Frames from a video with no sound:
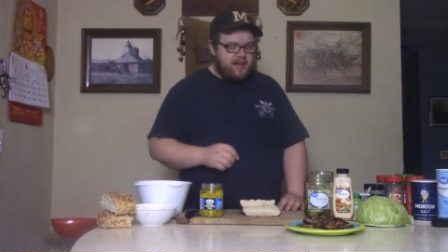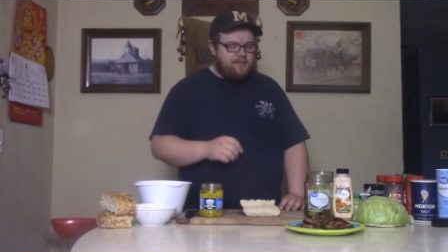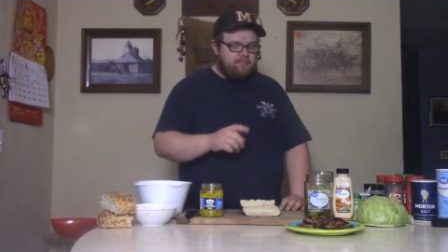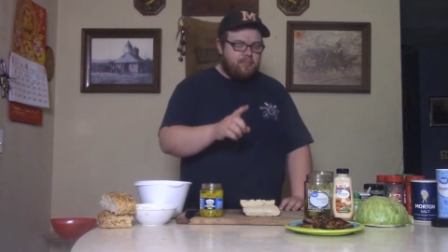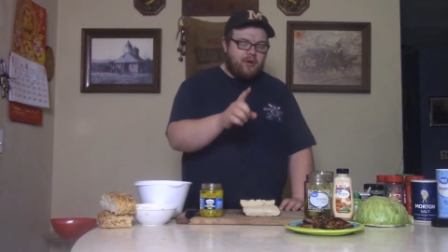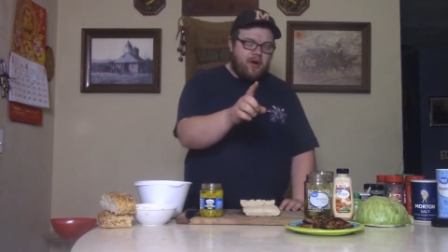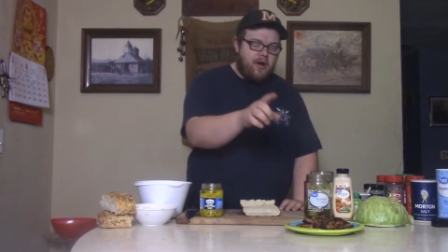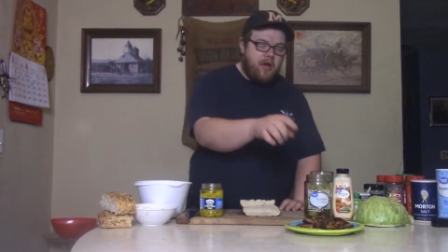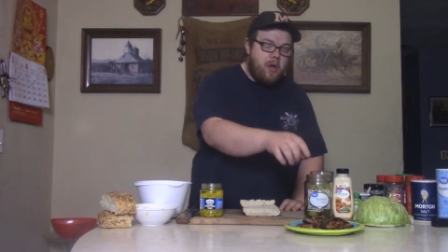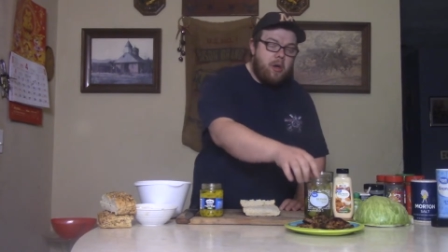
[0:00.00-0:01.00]
and put
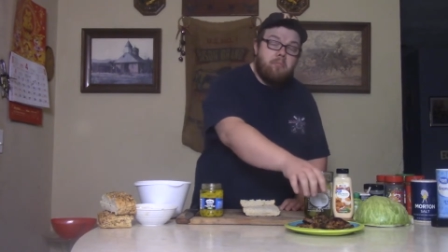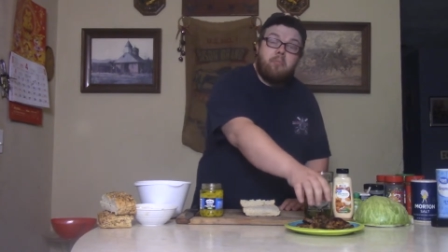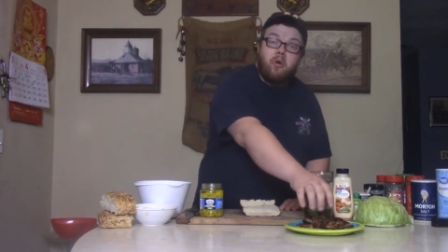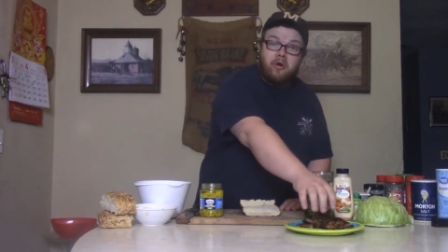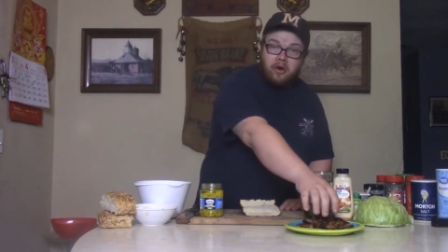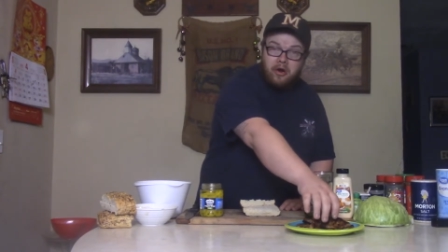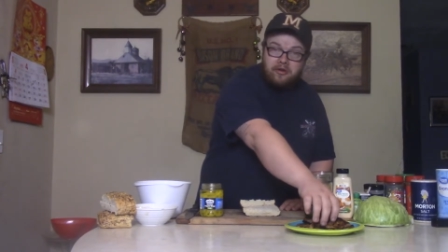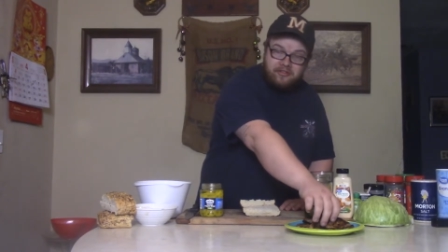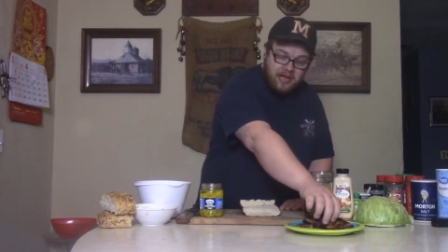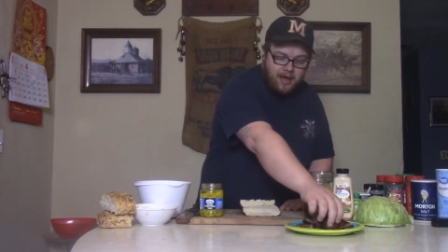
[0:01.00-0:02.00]
our pork
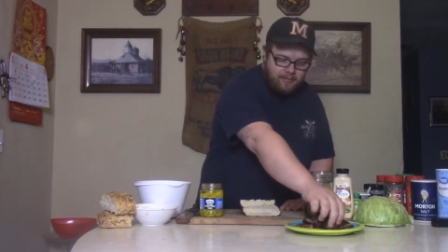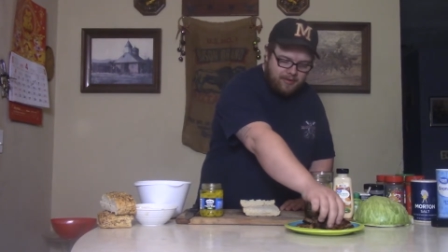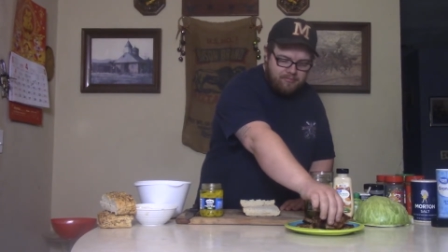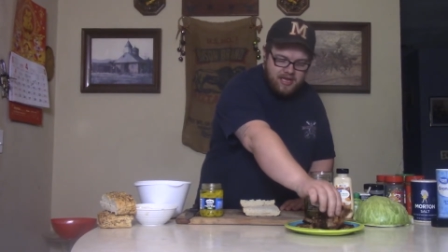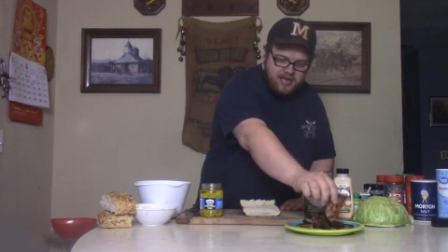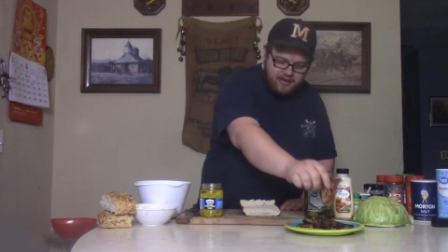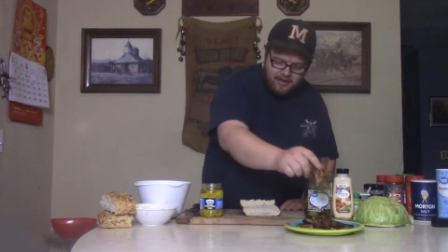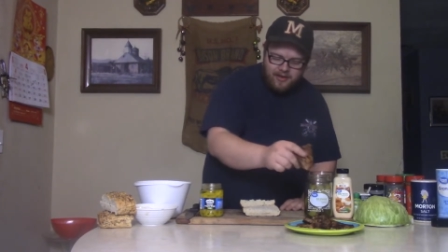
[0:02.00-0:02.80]
on top. And me,